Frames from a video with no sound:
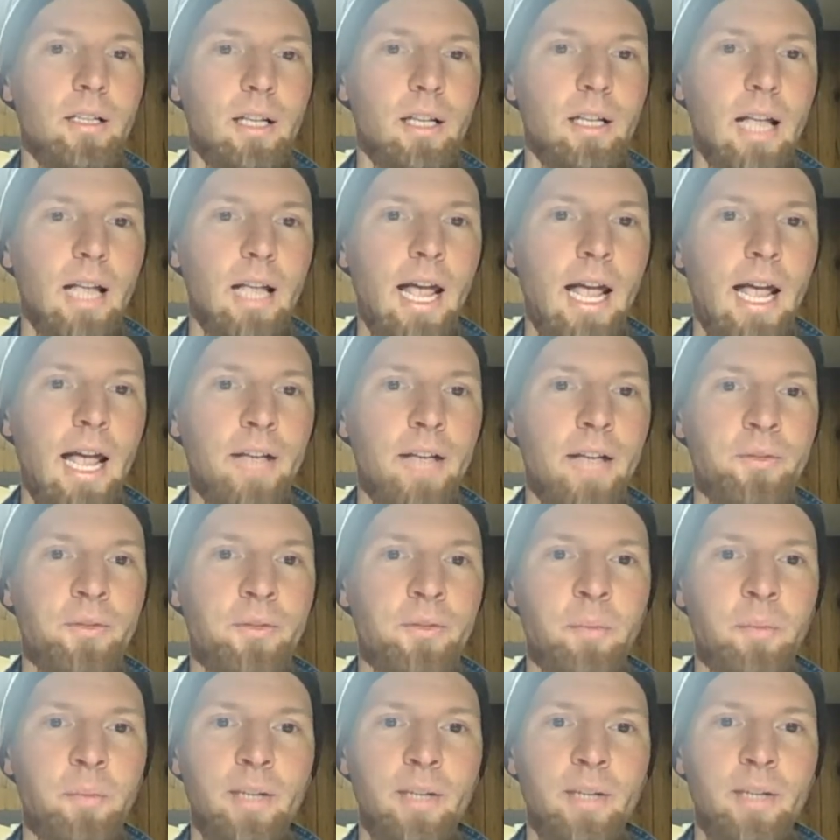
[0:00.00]
has
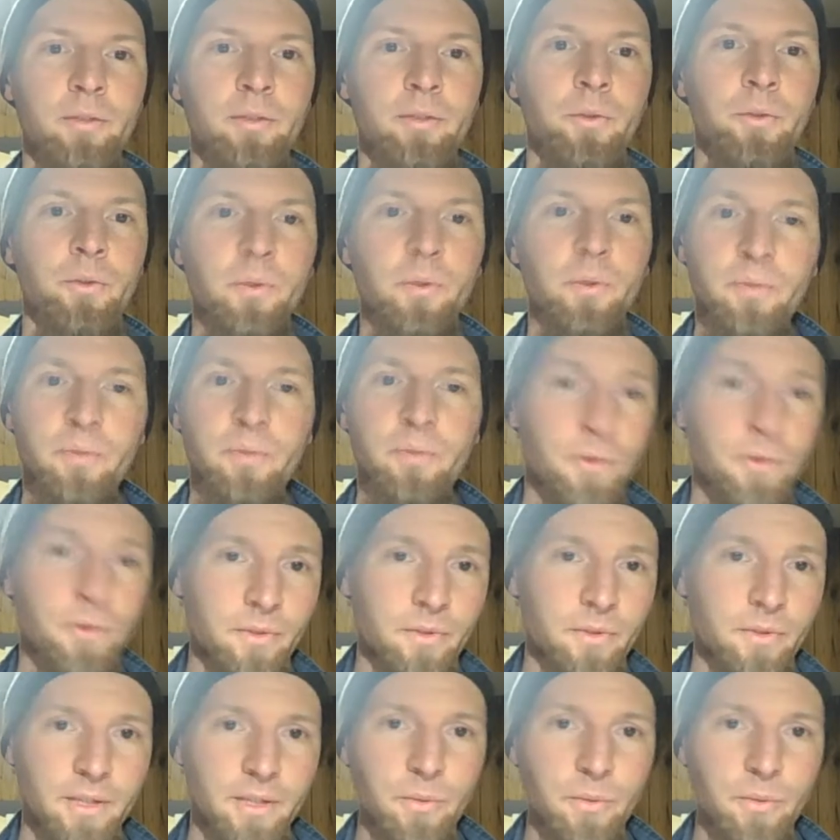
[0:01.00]
been
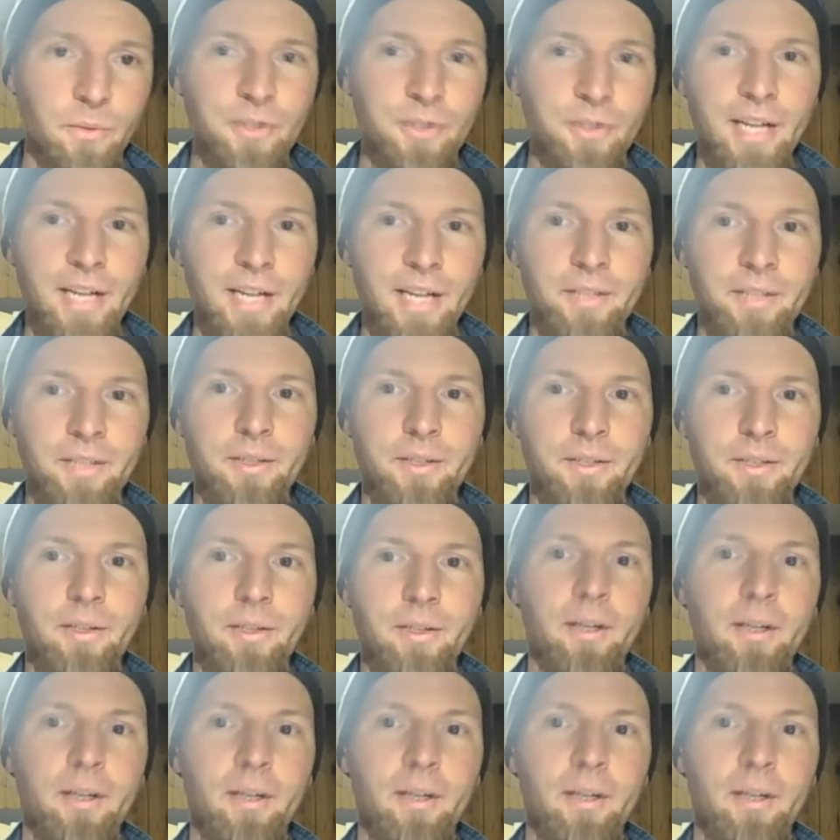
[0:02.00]
universally rejected